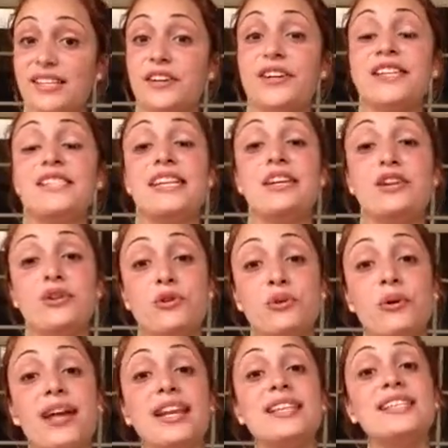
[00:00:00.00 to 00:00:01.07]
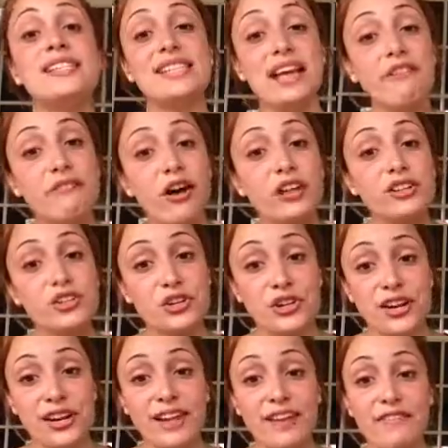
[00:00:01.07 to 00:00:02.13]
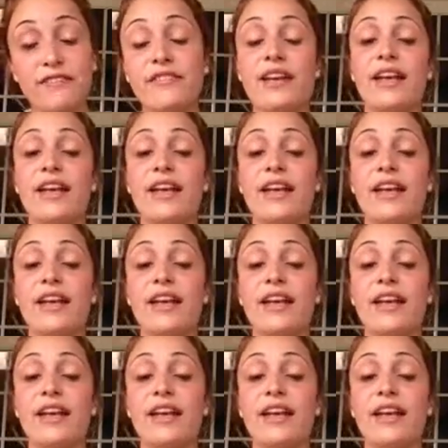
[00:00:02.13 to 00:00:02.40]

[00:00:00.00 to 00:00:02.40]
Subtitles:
there is a new and a safe alternative.